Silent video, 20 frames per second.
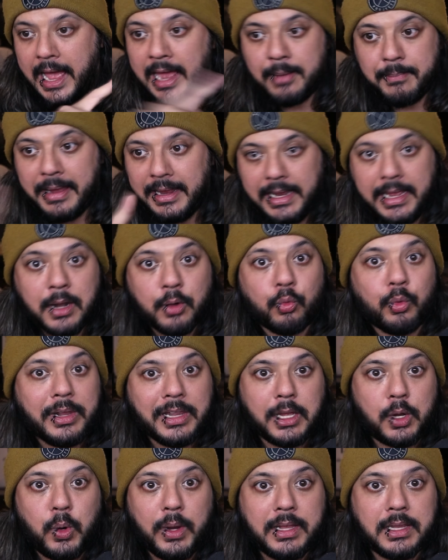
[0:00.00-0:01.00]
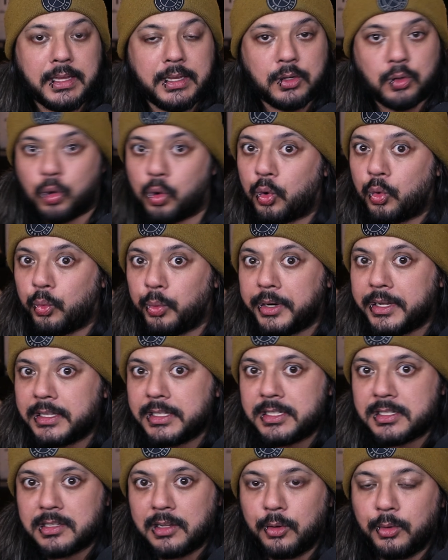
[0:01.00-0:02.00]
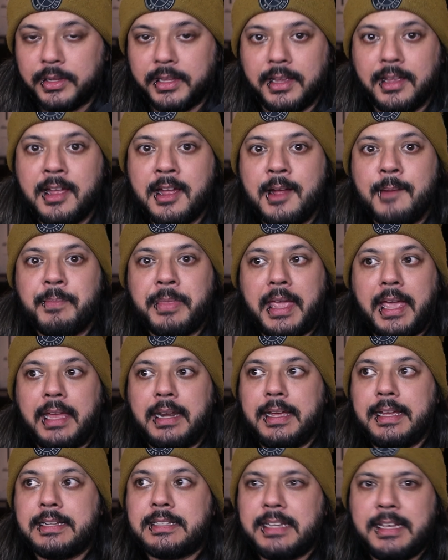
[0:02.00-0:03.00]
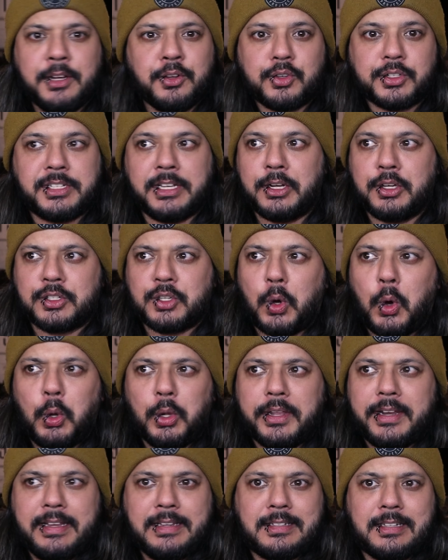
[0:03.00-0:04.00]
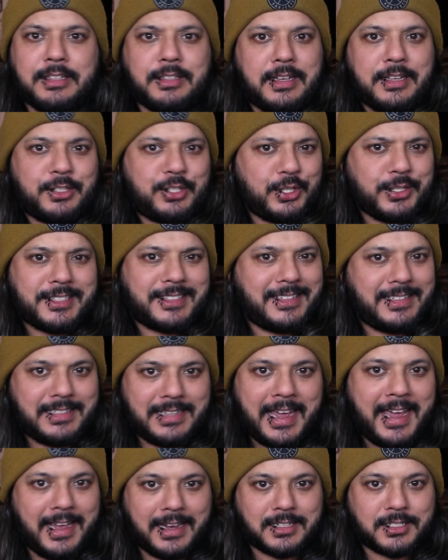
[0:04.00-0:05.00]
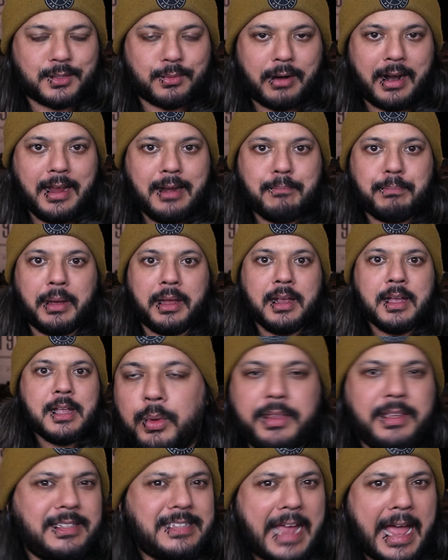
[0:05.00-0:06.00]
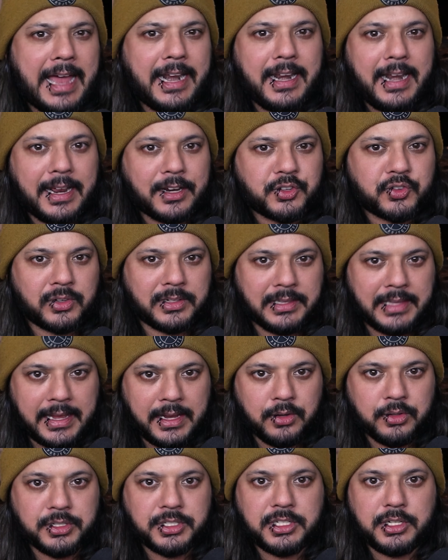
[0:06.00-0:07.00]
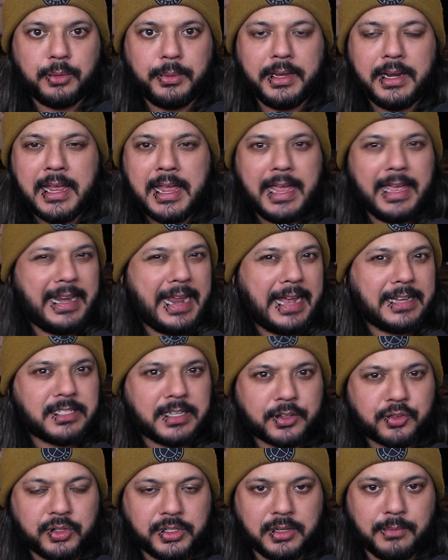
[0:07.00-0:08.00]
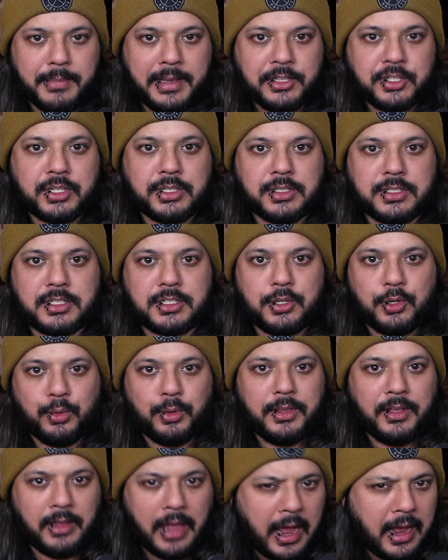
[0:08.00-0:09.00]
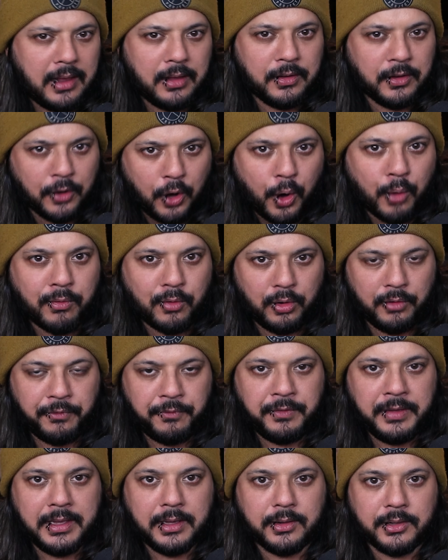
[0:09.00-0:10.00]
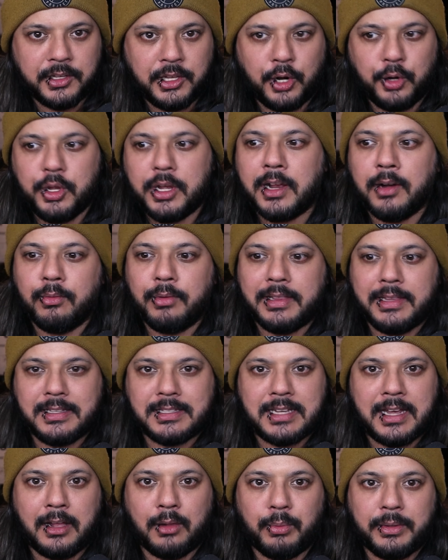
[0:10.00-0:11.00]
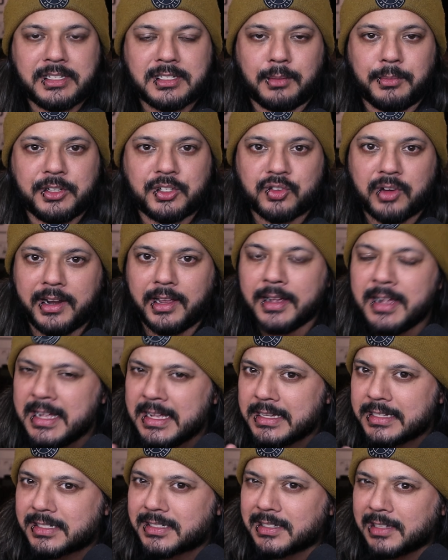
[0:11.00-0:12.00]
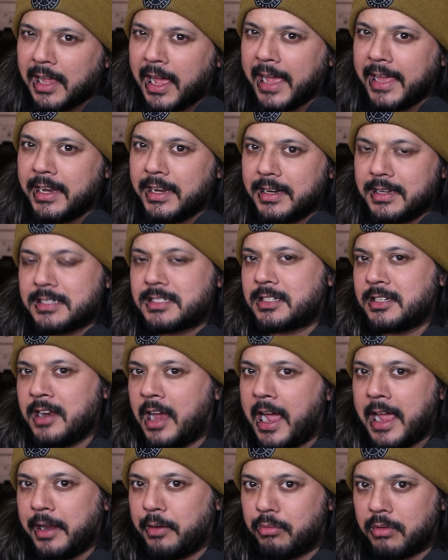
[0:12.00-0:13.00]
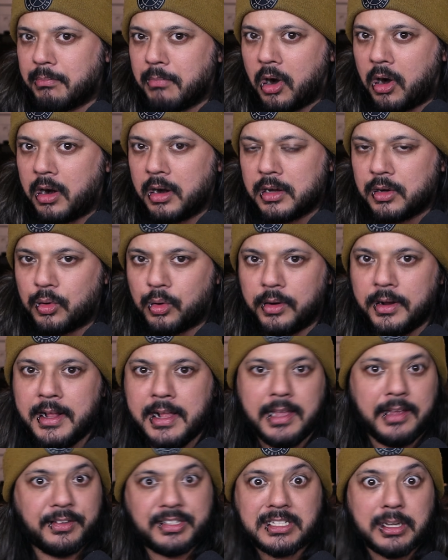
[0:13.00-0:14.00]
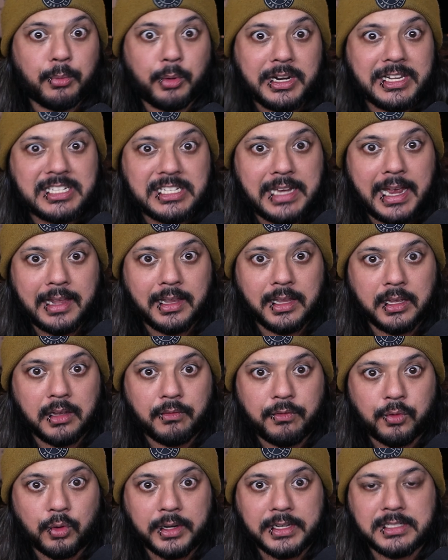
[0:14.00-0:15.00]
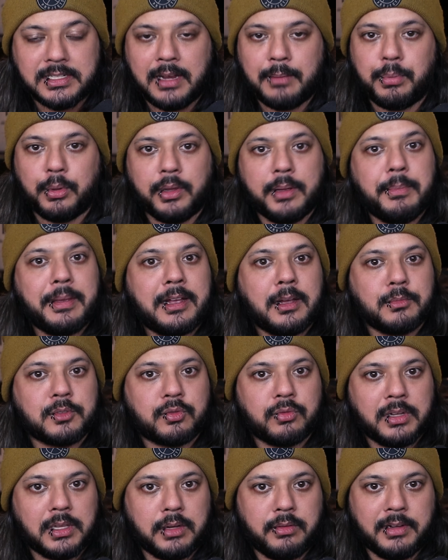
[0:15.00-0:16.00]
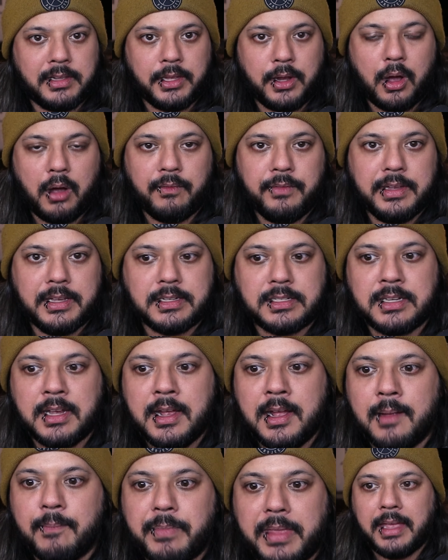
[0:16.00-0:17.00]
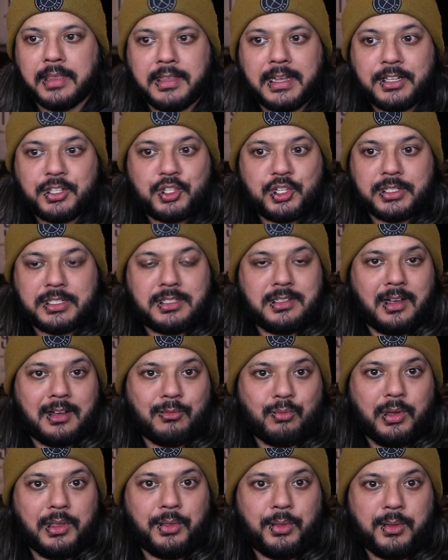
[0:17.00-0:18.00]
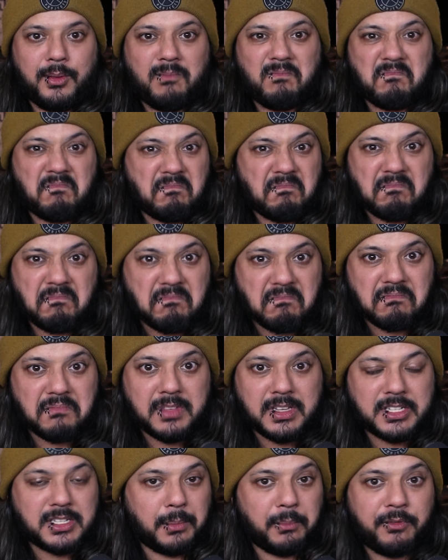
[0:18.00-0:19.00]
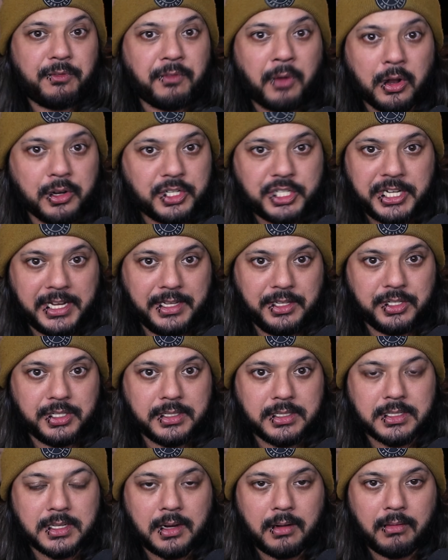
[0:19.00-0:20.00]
animate in really quickly or really slowly. And it's interesting because all it is it's just text, right? But with these added extra layers to it, it adds extra dimensions to the overall feel. You can really tell when someone's trying to slide in a snide remark, or if someone is yelling, for example, it becomes really, really obvious. And that's just done with some font changes,